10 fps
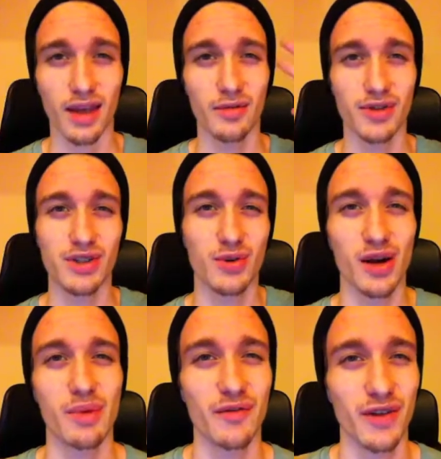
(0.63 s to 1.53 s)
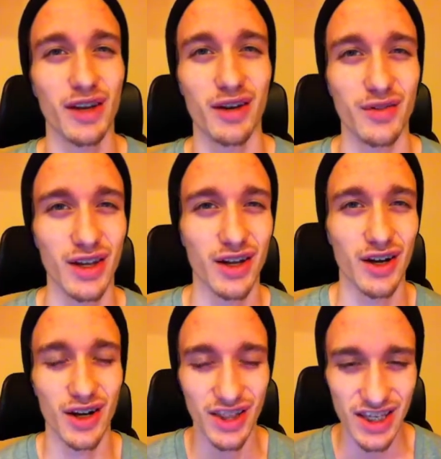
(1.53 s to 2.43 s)
Hey, what's going on my friend out there
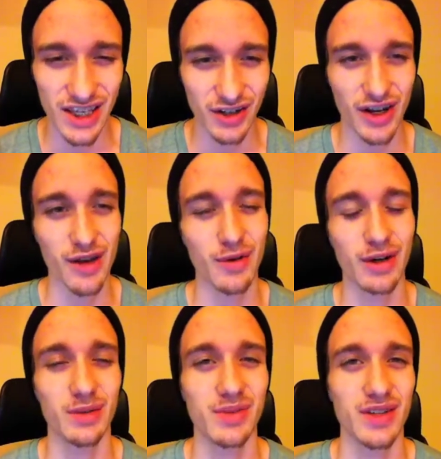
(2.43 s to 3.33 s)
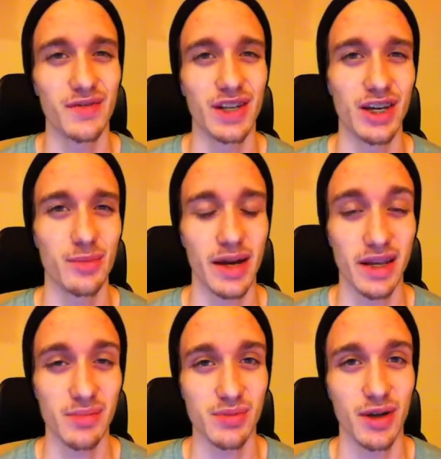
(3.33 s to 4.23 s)
on the internet? Welcome to the video. My
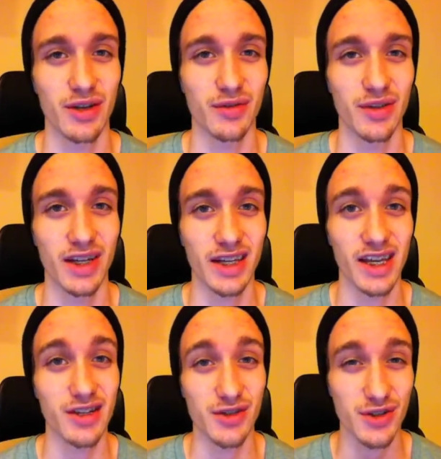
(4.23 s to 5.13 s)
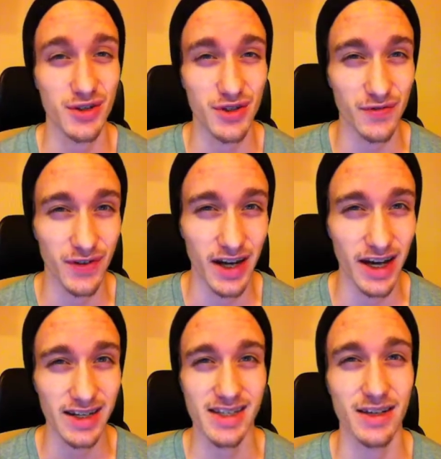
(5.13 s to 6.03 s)
name is Brando Linick and you're searching for
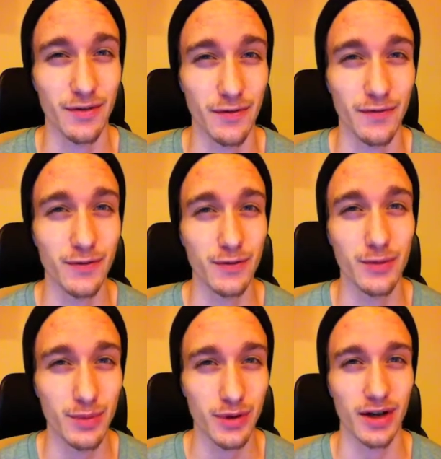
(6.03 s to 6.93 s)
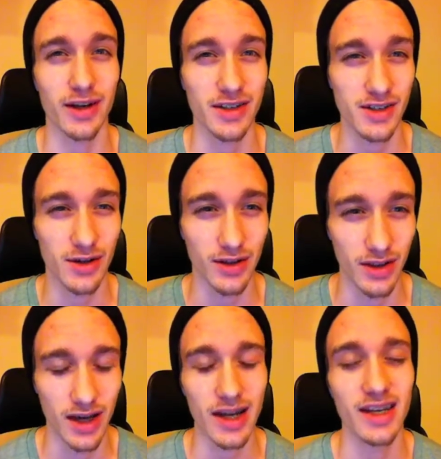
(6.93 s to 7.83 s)
how to sell food products
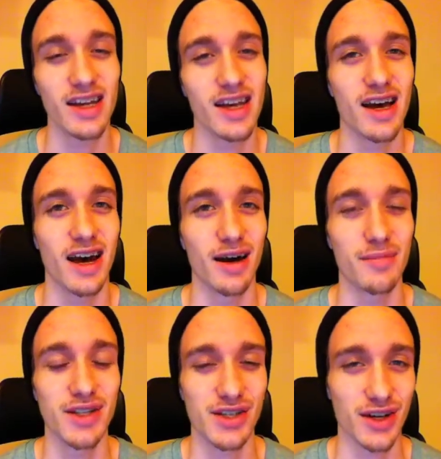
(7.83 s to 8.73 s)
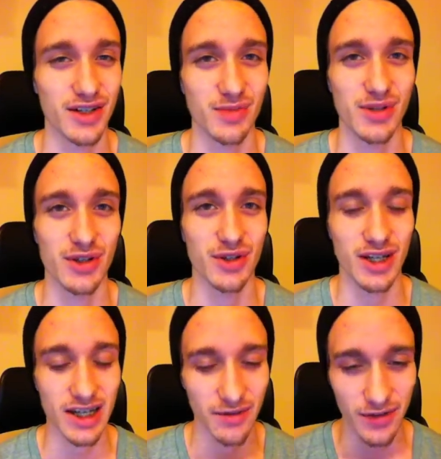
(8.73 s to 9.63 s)
online. Um, it's an awesome search. I
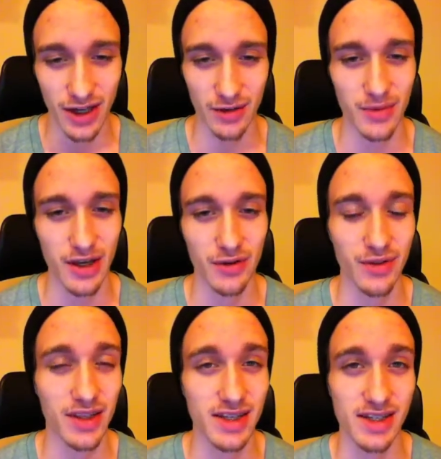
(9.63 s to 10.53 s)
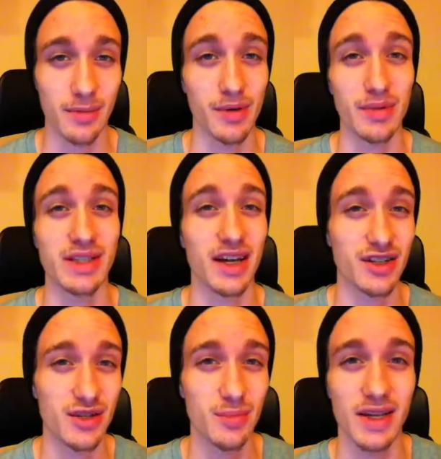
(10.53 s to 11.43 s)
can definitely help you out with this. I'm going to be
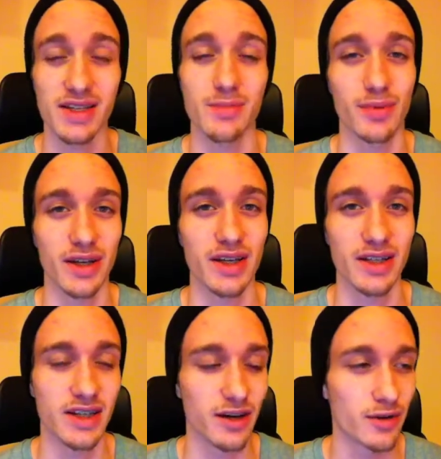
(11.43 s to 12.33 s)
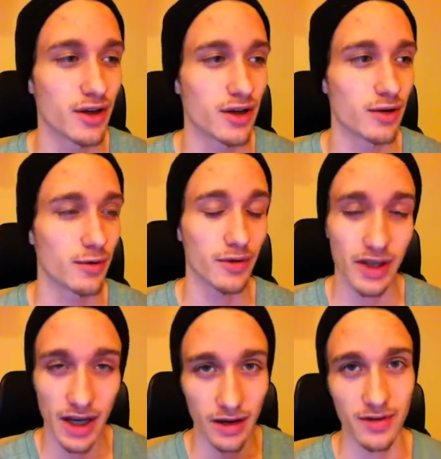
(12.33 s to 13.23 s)
touching base and breaking down really
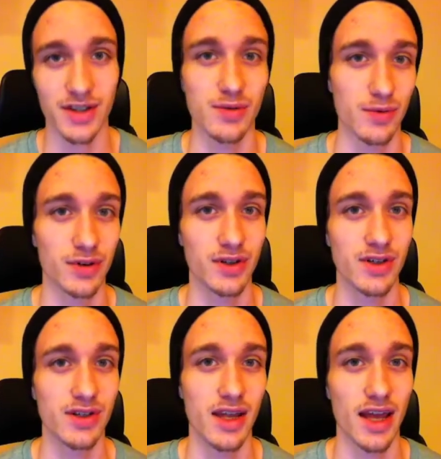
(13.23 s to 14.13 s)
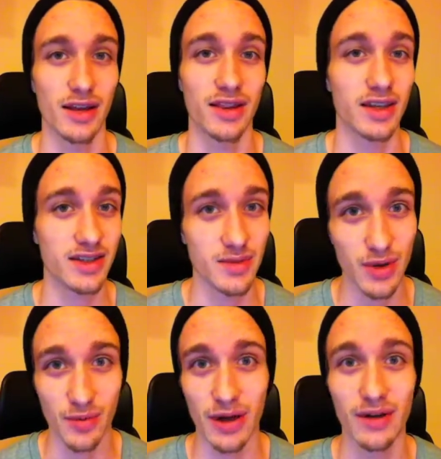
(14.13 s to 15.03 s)
how this works and things to be
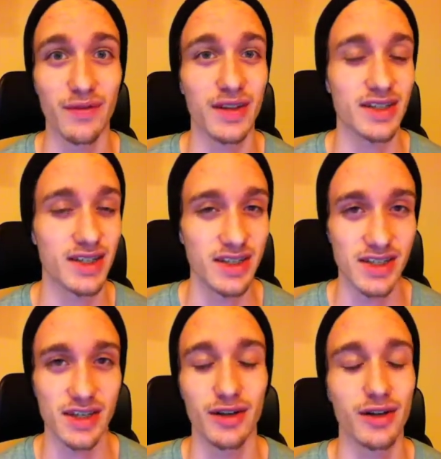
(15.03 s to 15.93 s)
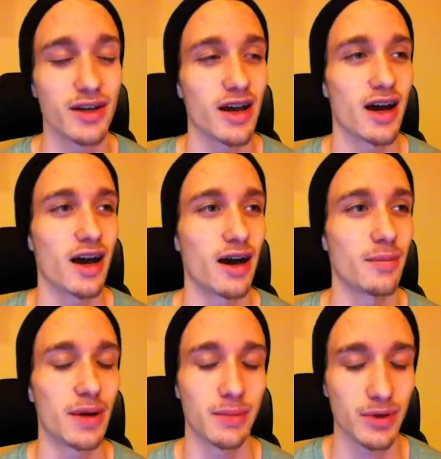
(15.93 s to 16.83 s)
aware of, things to consider.
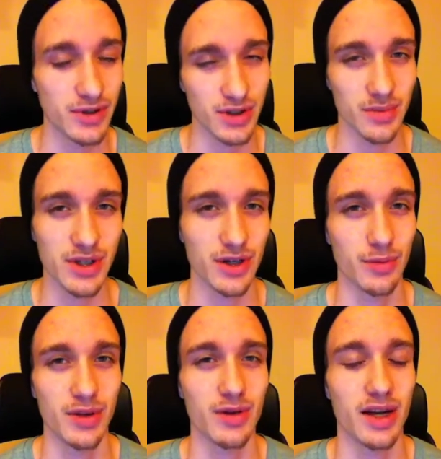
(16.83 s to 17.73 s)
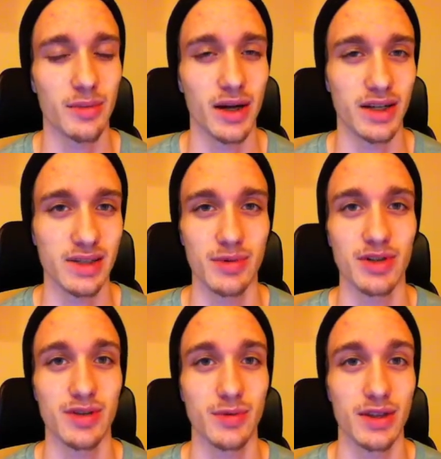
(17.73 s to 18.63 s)
Um, and I'm also going to be sharing with you kind of my
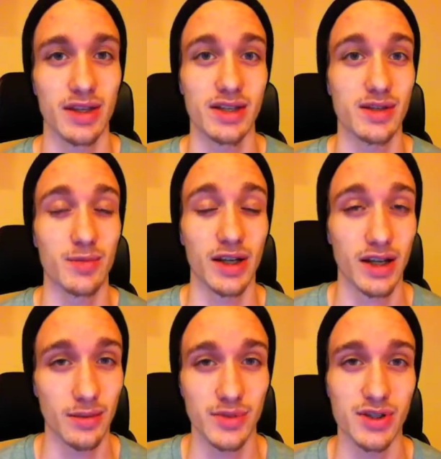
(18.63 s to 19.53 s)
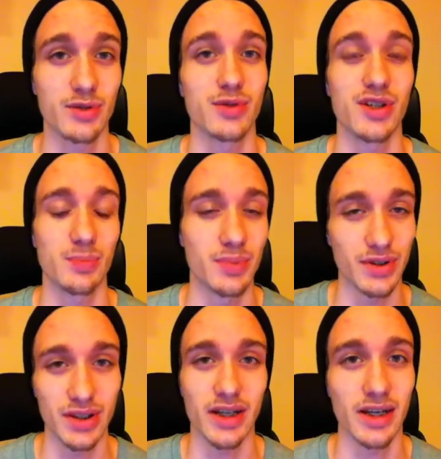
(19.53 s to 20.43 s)
experience with this and when it comes to just
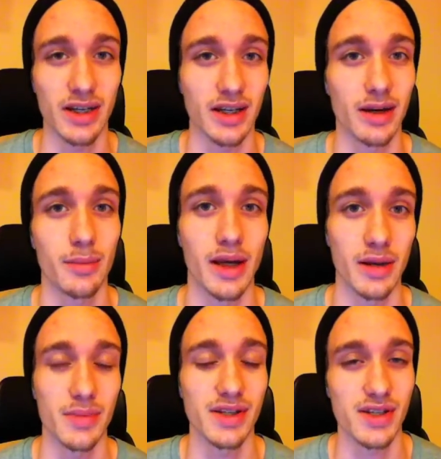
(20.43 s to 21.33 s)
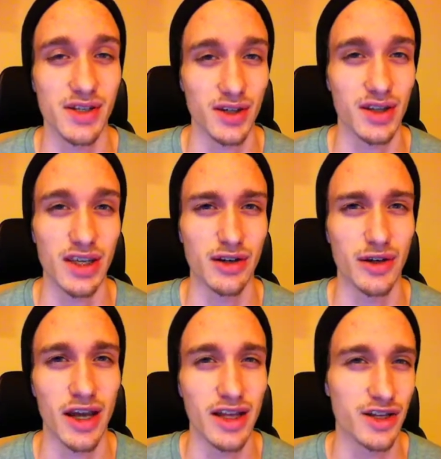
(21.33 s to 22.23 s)
building an income and a business on the
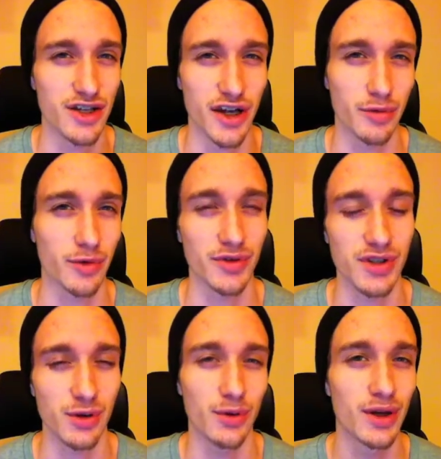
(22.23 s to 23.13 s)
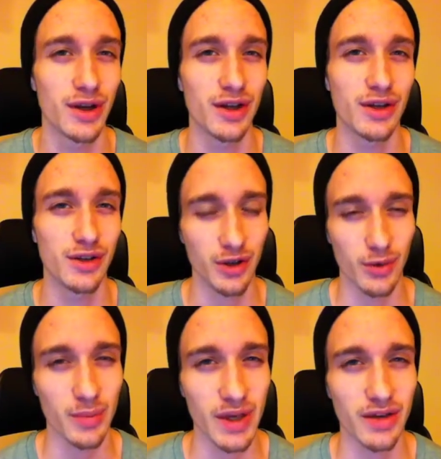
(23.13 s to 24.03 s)
internet in general. So you're going to
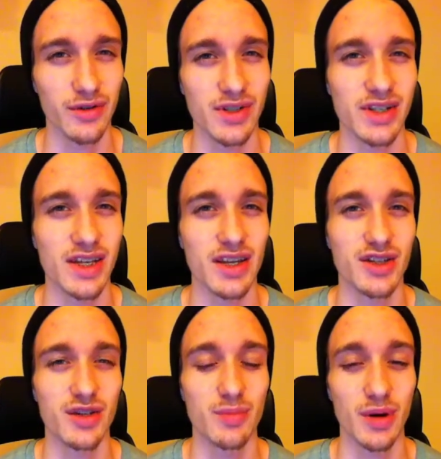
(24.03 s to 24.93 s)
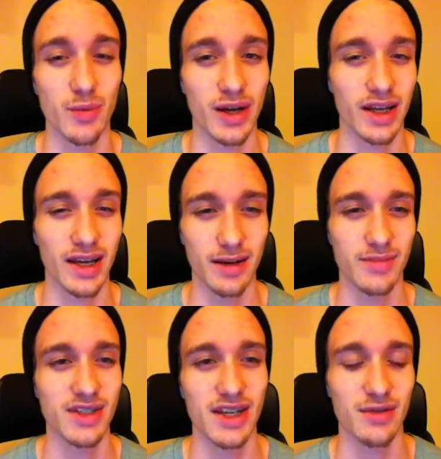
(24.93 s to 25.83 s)
want to pay close attention, but when it
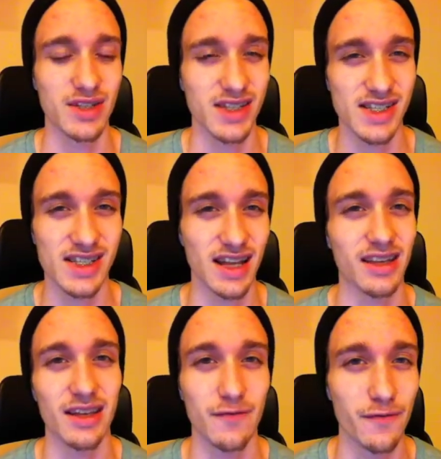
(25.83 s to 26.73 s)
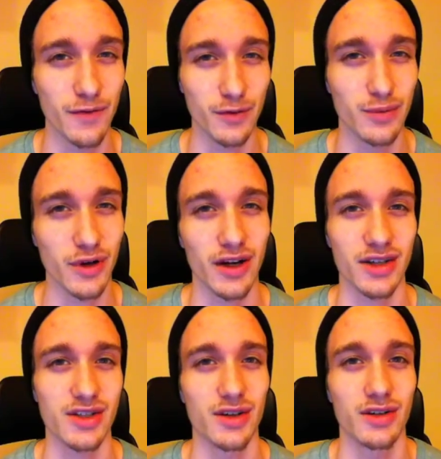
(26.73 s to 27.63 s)
comes down to selling food
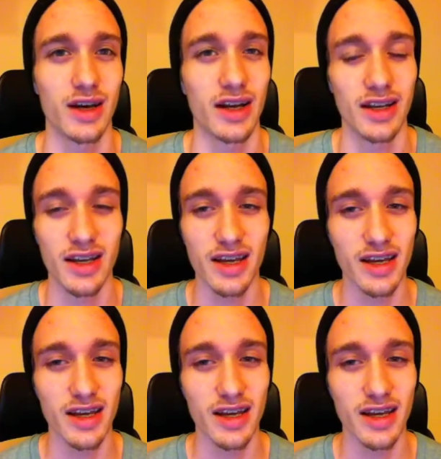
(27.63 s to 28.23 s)
products online,